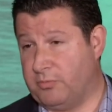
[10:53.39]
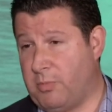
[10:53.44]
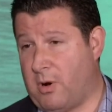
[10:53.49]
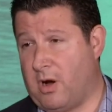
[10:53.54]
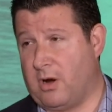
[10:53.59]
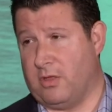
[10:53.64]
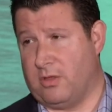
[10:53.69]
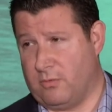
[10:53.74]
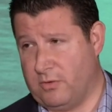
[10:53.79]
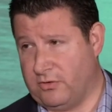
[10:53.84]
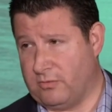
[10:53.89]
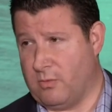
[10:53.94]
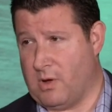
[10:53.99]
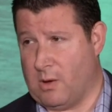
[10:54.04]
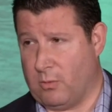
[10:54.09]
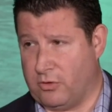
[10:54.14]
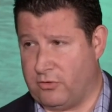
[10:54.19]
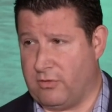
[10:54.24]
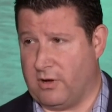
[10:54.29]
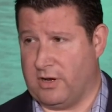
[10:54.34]
part of the reason why
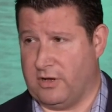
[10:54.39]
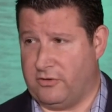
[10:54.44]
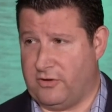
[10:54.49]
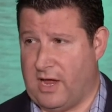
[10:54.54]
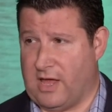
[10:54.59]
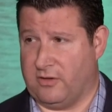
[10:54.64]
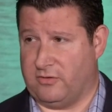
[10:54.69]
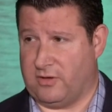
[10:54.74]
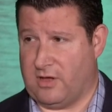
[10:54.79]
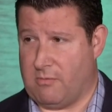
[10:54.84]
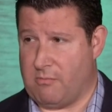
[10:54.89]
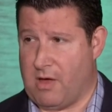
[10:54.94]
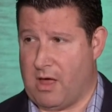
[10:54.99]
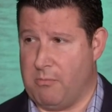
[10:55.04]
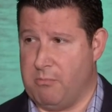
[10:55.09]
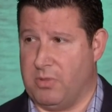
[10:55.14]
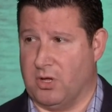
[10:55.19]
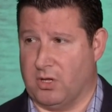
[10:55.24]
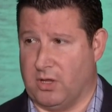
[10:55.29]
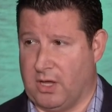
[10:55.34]
we're trying to challenge that by
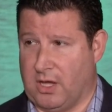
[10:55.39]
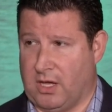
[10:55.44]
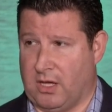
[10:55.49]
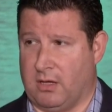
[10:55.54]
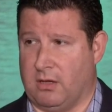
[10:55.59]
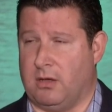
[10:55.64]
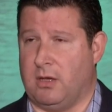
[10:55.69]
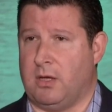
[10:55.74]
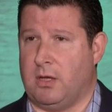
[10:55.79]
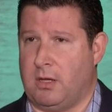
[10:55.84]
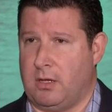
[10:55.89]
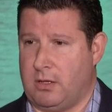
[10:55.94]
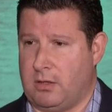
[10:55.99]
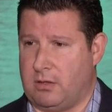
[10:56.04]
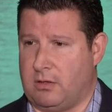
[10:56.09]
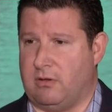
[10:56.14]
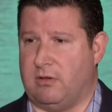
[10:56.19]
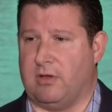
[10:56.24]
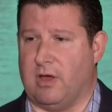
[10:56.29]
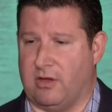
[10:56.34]
building
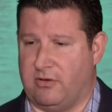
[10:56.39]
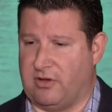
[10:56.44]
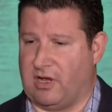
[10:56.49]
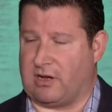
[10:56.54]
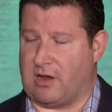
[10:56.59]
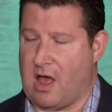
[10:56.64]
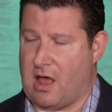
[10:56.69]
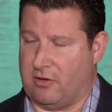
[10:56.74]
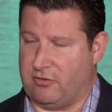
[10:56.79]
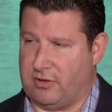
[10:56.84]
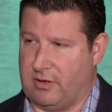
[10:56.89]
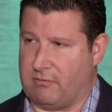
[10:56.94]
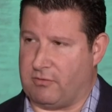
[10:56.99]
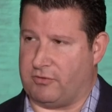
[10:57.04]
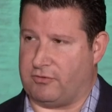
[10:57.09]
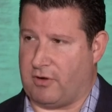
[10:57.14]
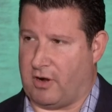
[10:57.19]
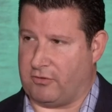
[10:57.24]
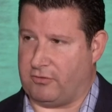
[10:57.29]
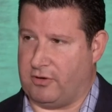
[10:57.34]
a technology
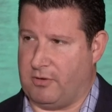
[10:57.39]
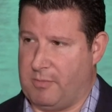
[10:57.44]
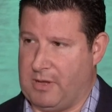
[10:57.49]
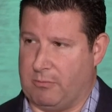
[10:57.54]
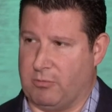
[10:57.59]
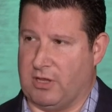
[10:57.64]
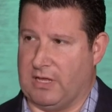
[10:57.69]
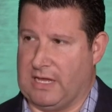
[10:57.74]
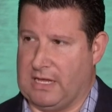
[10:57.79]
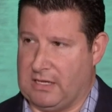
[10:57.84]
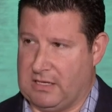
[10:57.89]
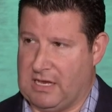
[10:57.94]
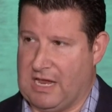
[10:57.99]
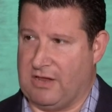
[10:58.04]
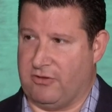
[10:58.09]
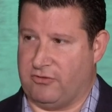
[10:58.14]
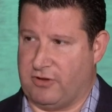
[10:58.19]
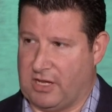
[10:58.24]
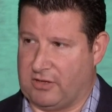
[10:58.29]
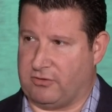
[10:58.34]
infrastructure to be able to in,
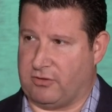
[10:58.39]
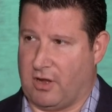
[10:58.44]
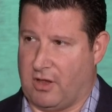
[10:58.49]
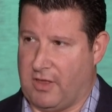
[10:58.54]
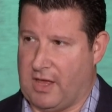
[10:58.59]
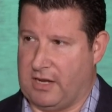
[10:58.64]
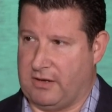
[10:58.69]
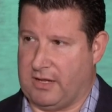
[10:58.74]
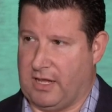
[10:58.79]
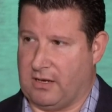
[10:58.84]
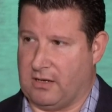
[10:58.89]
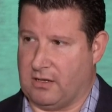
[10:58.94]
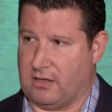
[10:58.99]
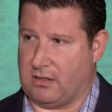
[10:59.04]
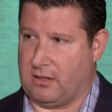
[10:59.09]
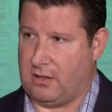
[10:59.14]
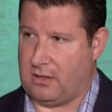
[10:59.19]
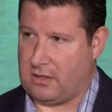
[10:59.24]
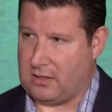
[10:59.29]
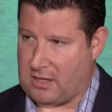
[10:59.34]
ingest all that data,
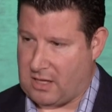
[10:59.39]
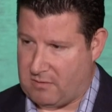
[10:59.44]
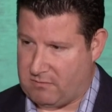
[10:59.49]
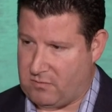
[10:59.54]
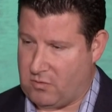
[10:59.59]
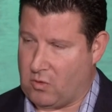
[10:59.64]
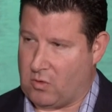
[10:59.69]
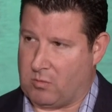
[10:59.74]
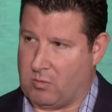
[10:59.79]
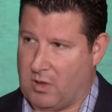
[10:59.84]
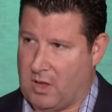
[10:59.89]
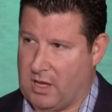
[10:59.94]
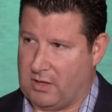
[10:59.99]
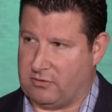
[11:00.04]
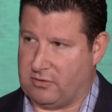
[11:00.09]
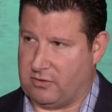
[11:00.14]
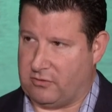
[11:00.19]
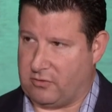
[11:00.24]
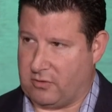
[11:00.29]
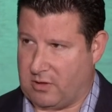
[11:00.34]
right. kind of
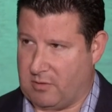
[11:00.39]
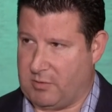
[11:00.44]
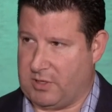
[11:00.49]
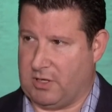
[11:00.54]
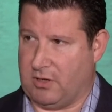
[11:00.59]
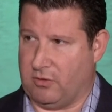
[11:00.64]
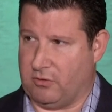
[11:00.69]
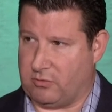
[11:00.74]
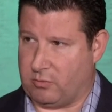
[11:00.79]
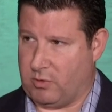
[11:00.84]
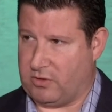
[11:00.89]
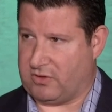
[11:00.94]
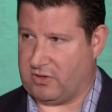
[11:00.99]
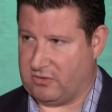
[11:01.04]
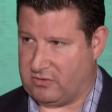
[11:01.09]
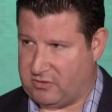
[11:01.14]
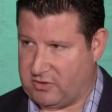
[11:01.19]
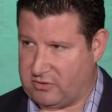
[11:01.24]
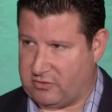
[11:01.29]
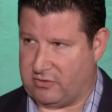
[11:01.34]
normalize it so it can be used with
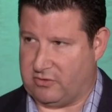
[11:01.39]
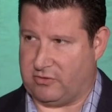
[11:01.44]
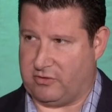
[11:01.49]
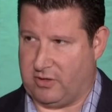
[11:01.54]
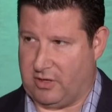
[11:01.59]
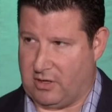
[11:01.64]
consistency